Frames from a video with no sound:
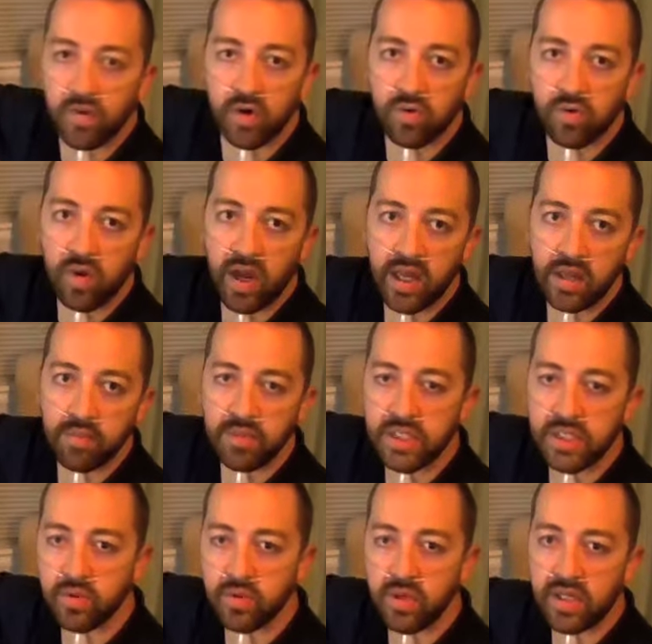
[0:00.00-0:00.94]
right in
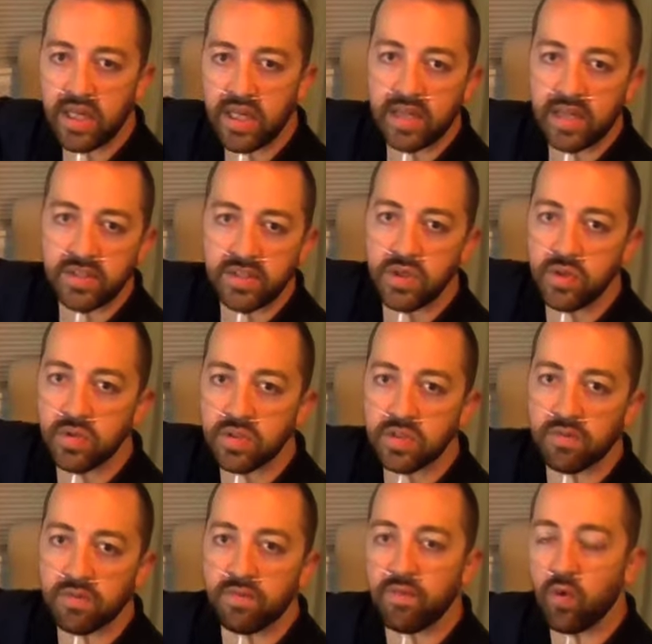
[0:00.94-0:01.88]
between that 2
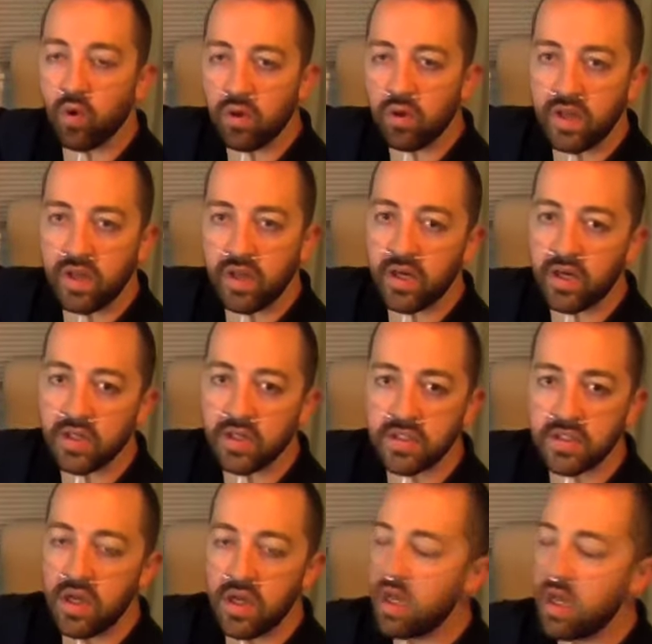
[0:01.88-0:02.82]
to 4
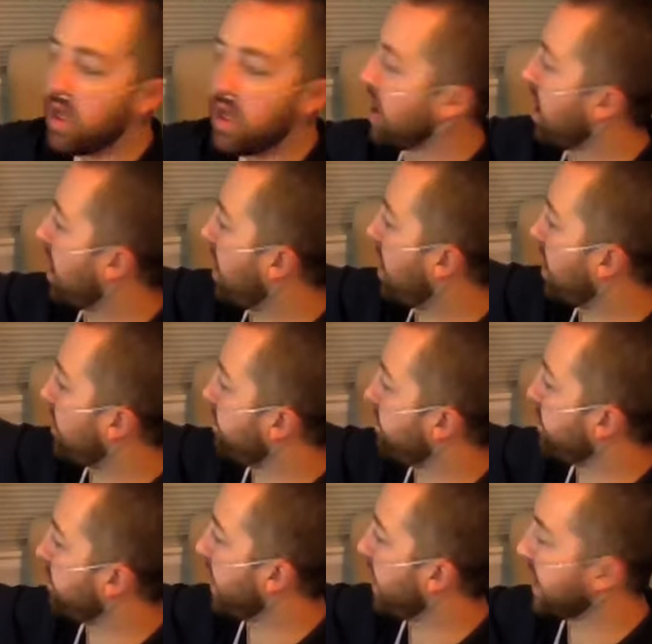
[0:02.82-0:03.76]
liters.
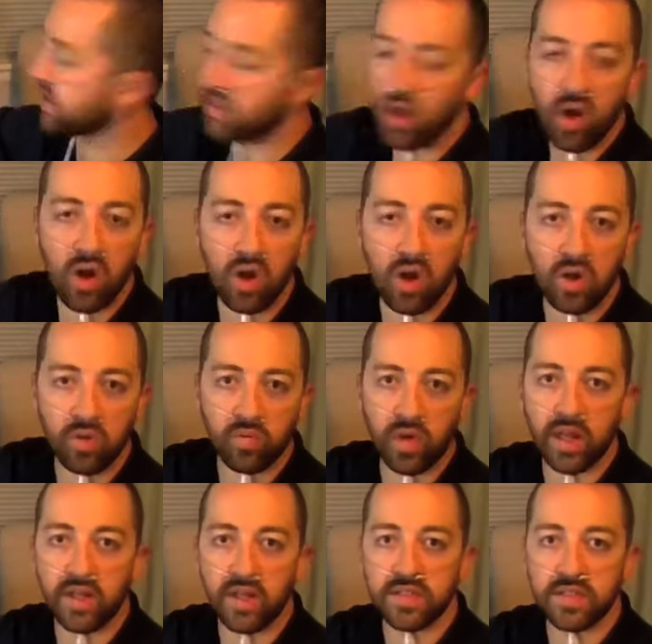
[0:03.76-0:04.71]
That's all
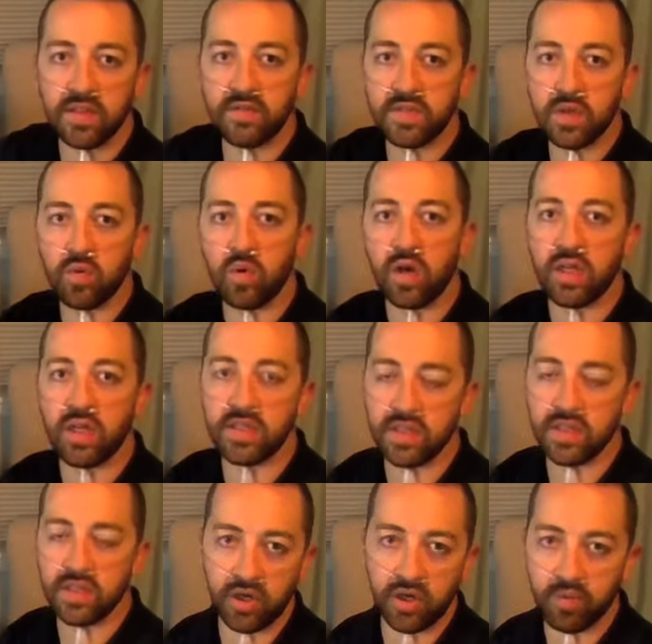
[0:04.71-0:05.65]
relative to what
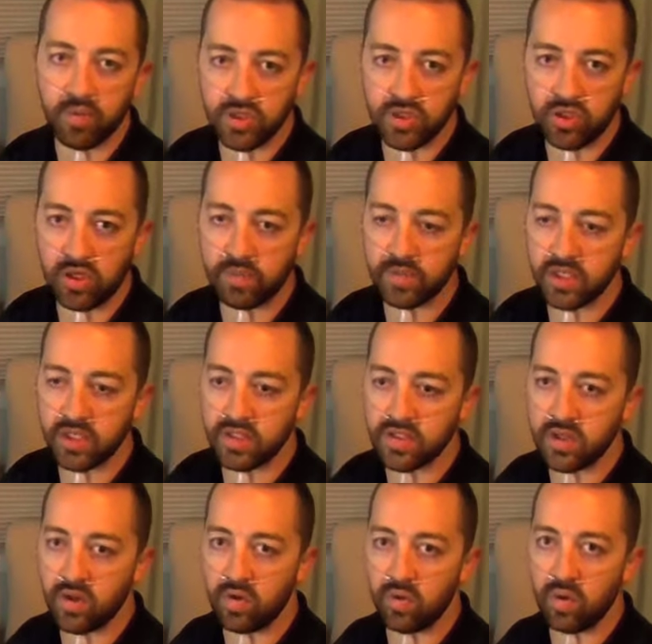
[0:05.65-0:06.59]
is on your prescription.
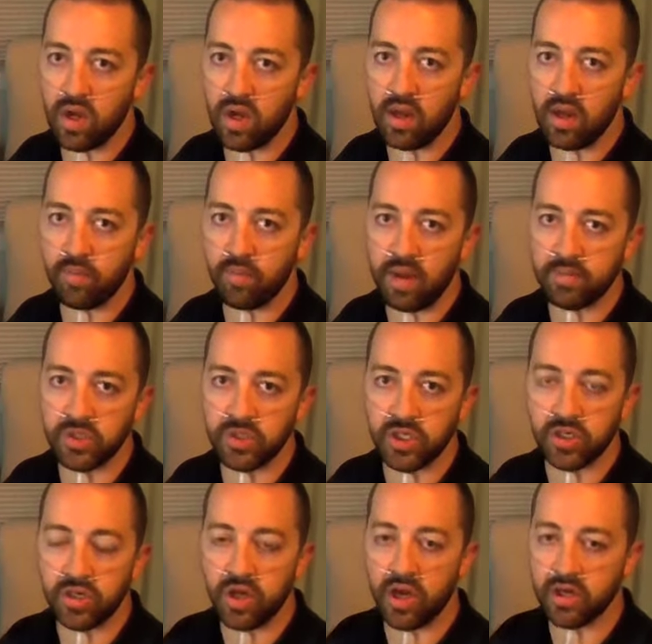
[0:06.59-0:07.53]
So I'm
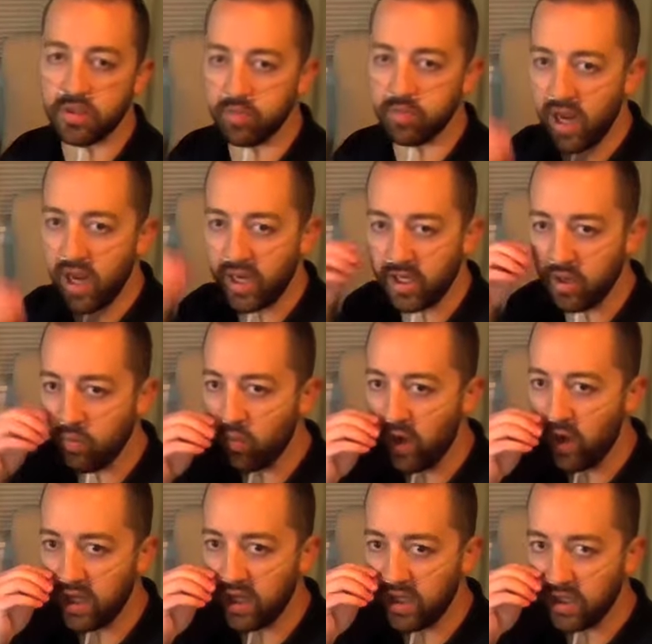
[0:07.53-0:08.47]
sure Dr. Brad can
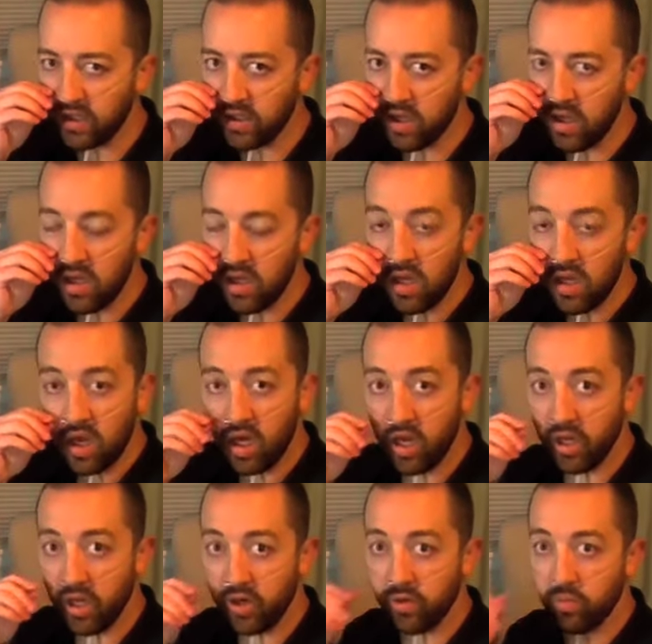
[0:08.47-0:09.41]
weigh in
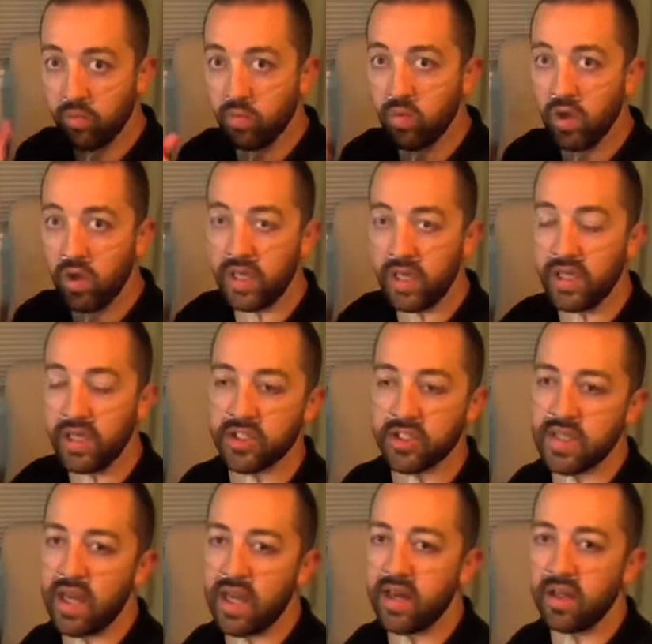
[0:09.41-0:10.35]
on what each
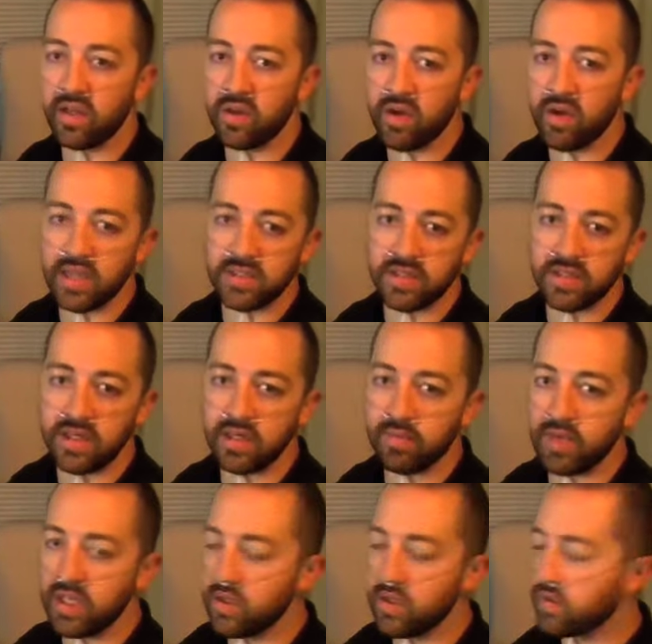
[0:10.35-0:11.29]
setting you guys need to
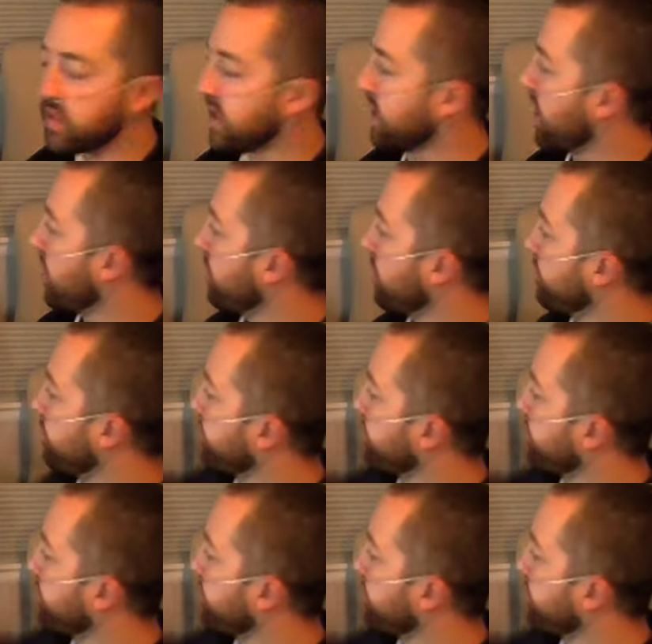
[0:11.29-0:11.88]
be using there,